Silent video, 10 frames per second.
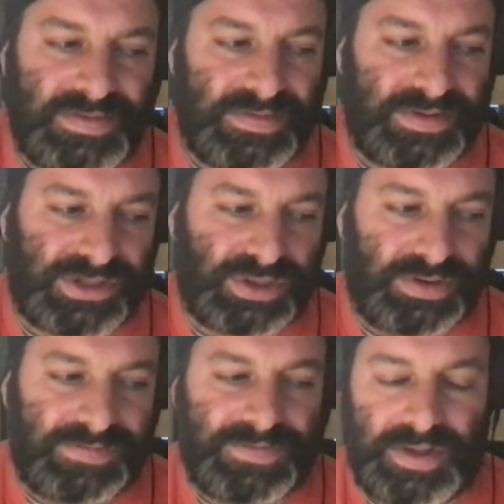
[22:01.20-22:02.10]
sort of
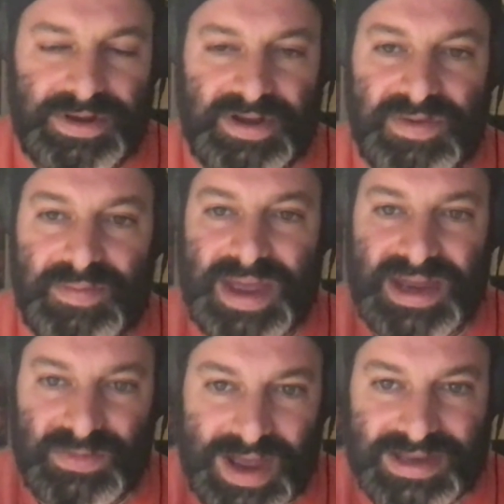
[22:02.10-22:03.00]
fallen off the
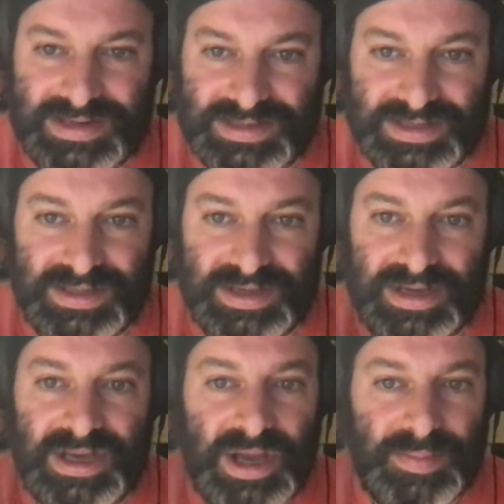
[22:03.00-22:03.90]
bandwagon to
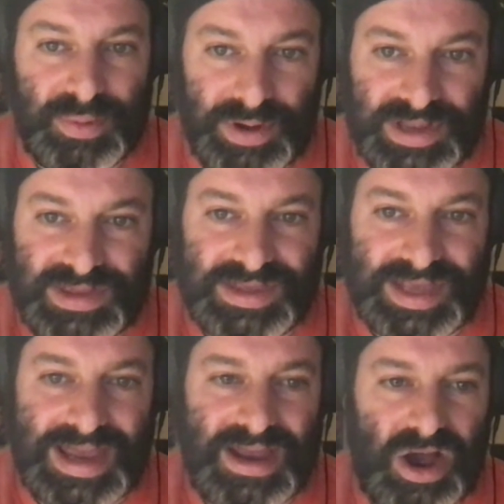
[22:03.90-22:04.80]
the point that
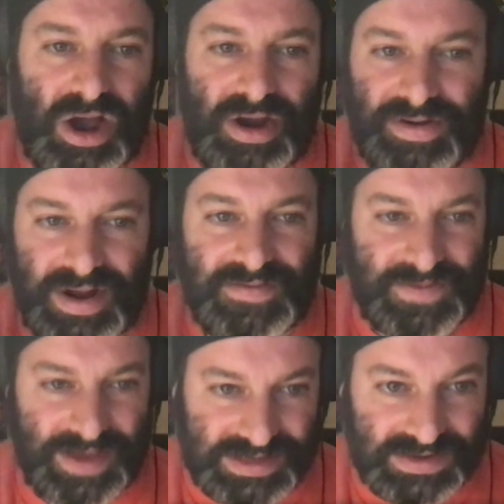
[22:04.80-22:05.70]
they aren't
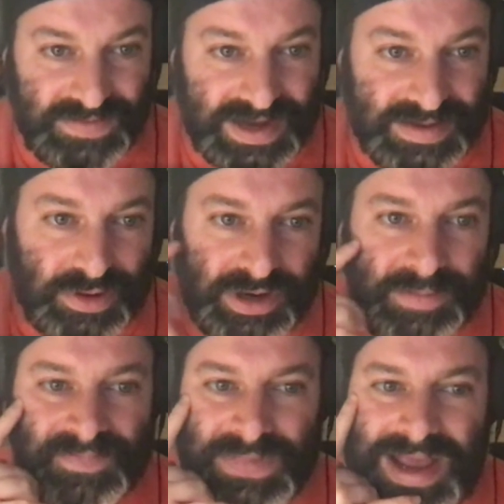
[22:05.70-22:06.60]
effective
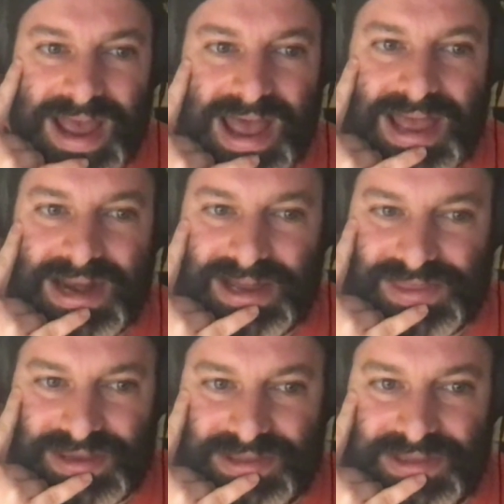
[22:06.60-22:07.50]
anymore. And I
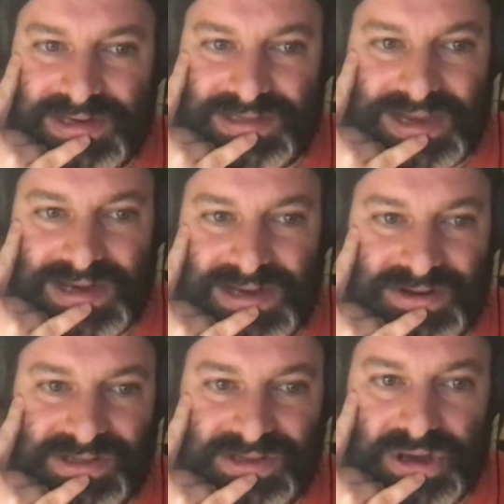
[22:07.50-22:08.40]
think that ten
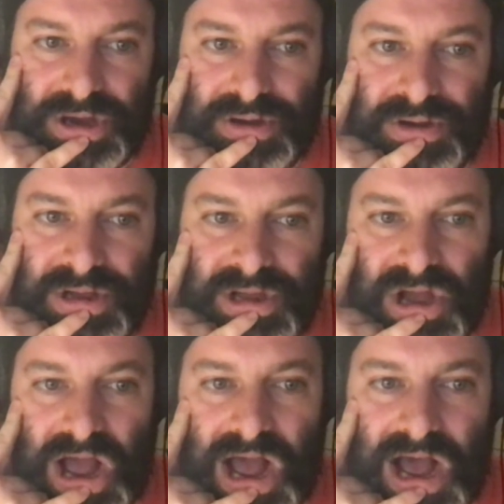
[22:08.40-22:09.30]
years ago,
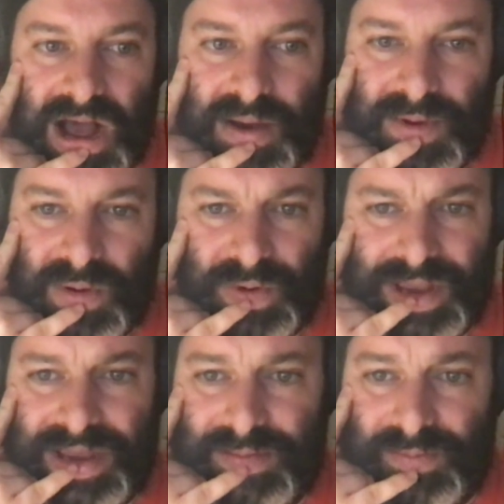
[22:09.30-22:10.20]
Um,
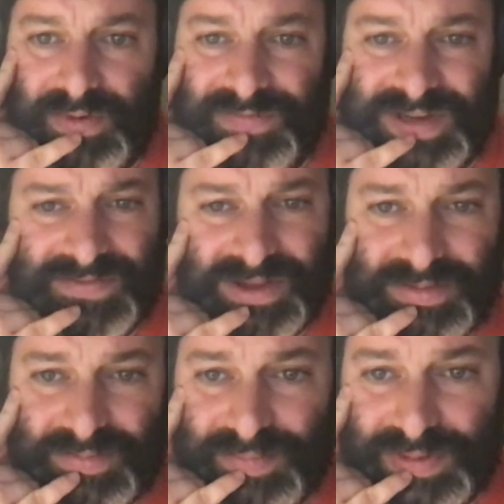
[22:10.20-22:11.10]
we would have definitely
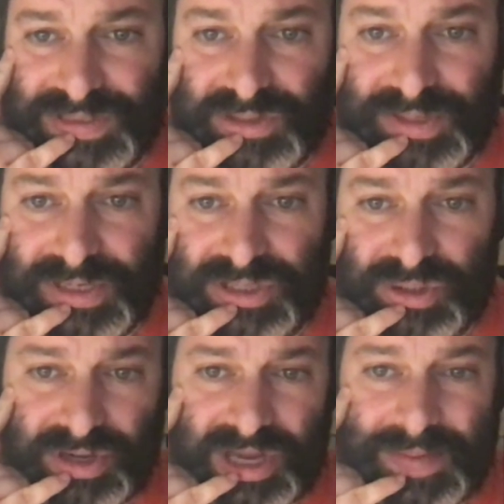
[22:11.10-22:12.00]
still been
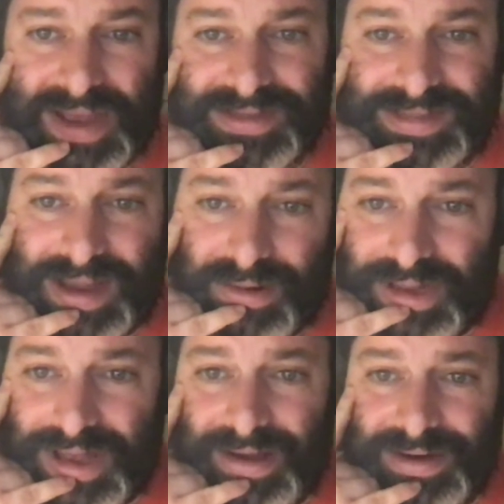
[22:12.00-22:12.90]
talking about
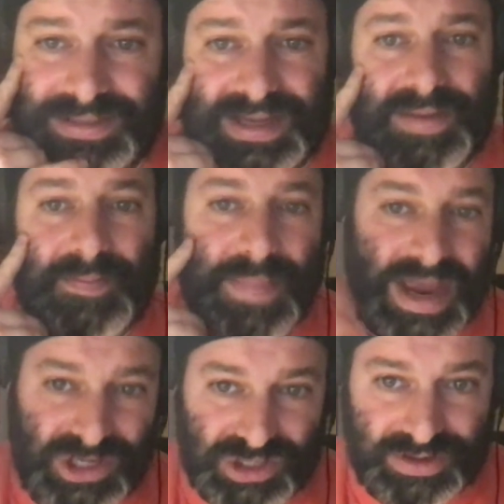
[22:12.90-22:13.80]
SoundCloud as like a
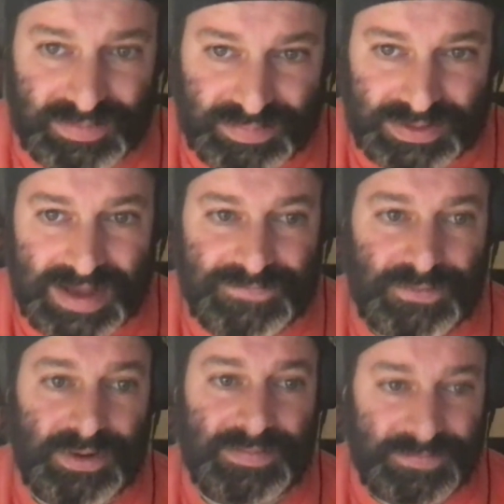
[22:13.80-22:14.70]
major
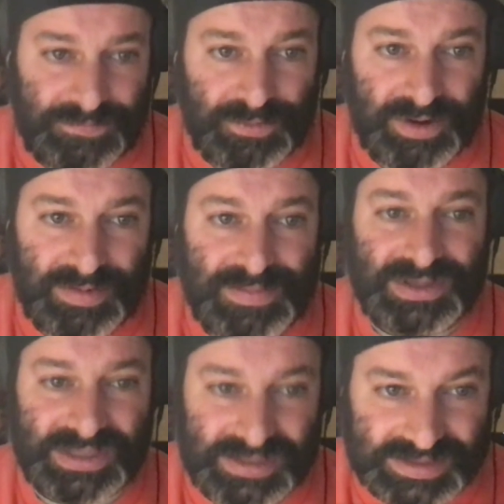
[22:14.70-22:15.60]
platform for
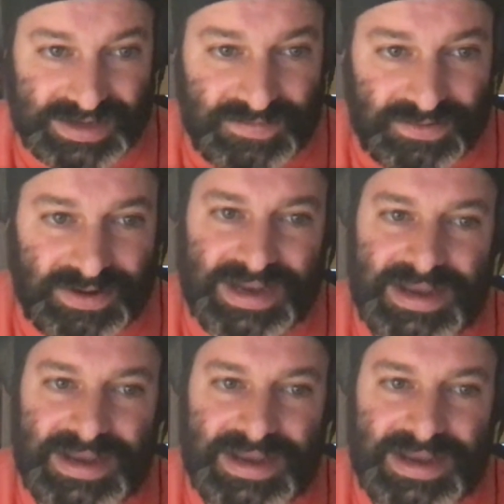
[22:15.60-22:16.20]
music discovery.